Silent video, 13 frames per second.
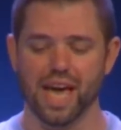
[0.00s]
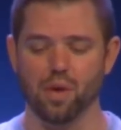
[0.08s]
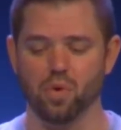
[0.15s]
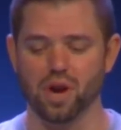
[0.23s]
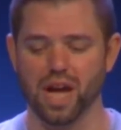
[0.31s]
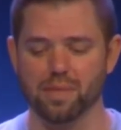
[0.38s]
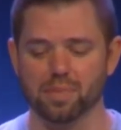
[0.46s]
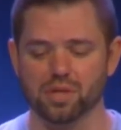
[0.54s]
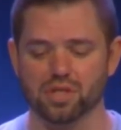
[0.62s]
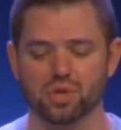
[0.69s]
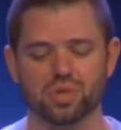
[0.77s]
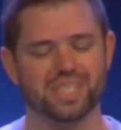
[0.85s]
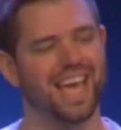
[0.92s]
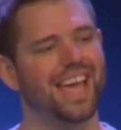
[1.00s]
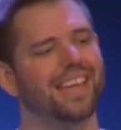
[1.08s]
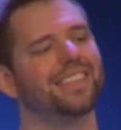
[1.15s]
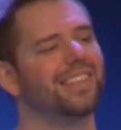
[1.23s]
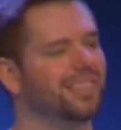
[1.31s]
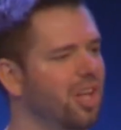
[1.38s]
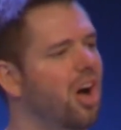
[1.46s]
And we're able to
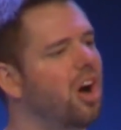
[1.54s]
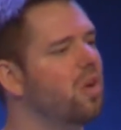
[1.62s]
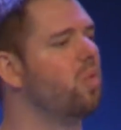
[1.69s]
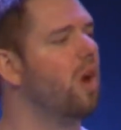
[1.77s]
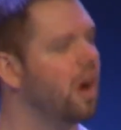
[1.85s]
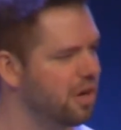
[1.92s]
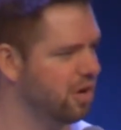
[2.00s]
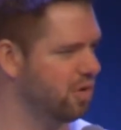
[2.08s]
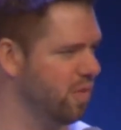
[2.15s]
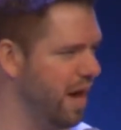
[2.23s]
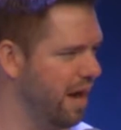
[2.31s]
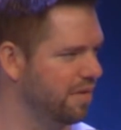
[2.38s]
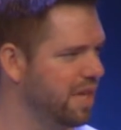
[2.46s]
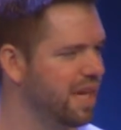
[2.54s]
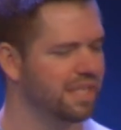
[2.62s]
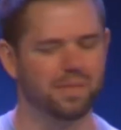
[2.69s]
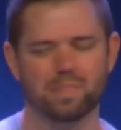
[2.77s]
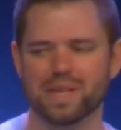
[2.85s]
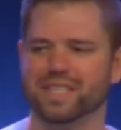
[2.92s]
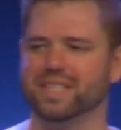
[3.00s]
take the long walk around
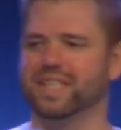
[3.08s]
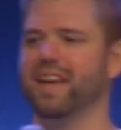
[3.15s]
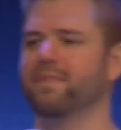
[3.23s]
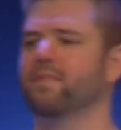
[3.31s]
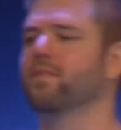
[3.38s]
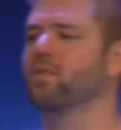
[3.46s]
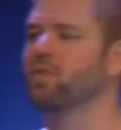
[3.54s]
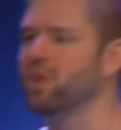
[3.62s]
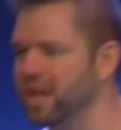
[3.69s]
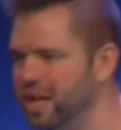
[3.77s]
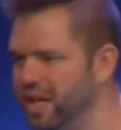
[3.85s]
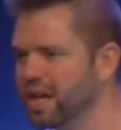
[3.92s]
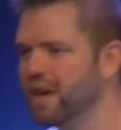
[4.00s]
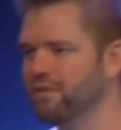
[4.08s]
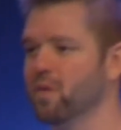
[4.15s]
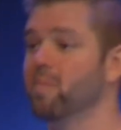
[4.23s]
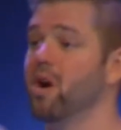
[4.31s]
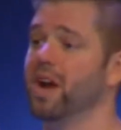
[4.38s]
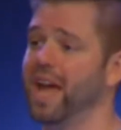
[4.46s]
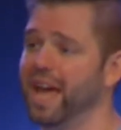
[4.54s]
to be set free
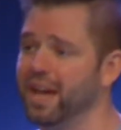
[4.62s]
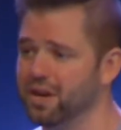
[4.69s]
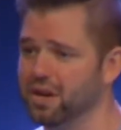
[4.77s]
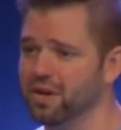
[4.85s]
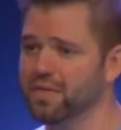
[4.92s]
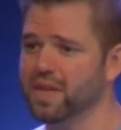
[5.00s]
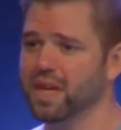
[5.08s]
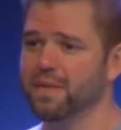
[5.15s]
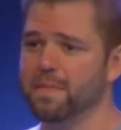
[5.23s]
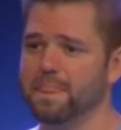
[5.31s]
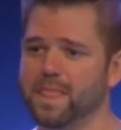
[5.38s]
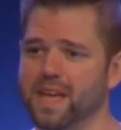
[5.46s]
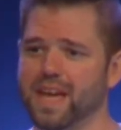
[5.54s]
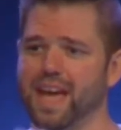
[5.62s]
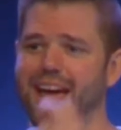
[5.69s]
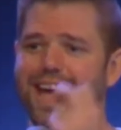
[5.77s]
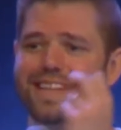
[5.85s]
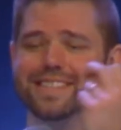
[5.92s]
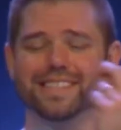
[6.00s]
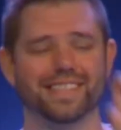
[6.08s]
from our anger
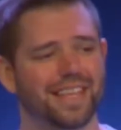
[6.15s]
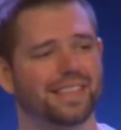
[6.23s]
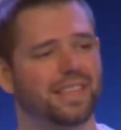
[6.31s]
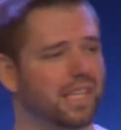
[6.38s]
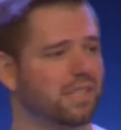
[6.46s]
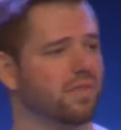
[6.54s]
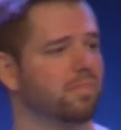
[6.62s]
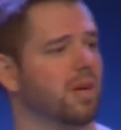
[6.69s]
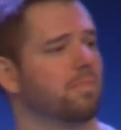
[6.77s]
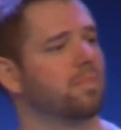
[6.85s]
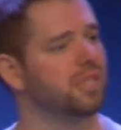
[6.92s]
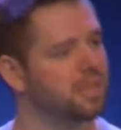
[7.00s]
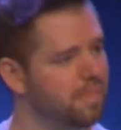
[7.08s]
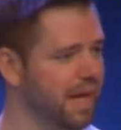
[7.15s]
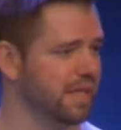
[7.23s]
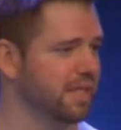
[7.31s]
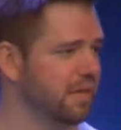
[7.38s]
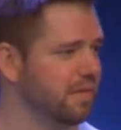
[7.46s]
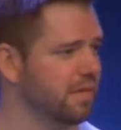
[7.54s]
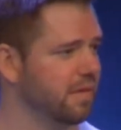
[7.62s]
and see things from their
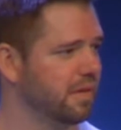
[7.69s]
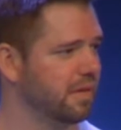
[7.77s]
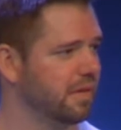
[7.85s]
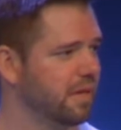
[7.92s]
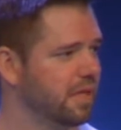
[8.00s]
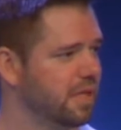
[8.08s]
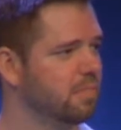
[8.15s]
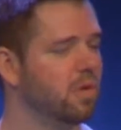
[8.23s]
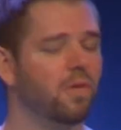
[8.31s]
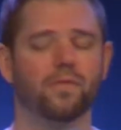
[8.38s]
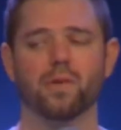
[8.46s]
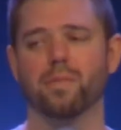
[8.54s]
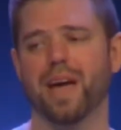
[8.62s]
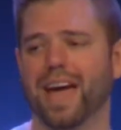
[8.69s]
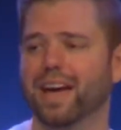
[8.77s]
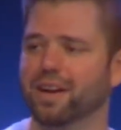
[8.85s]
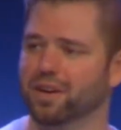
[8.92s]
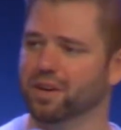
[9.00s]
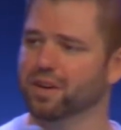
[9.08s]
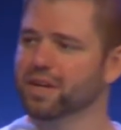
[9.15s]
perspective, to move from
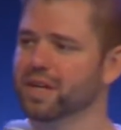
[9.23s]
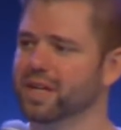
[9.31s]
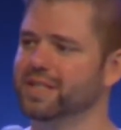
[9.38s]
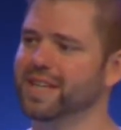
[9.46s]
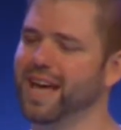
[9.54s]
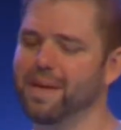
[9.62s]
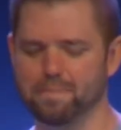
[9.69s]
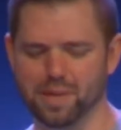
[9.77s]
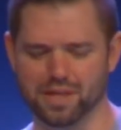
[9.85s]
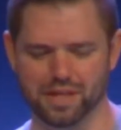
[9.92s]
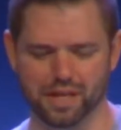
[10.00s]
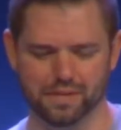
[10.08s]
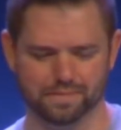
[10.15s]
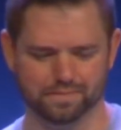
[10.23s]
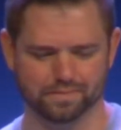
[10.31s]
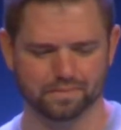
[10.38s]
anger to empathy.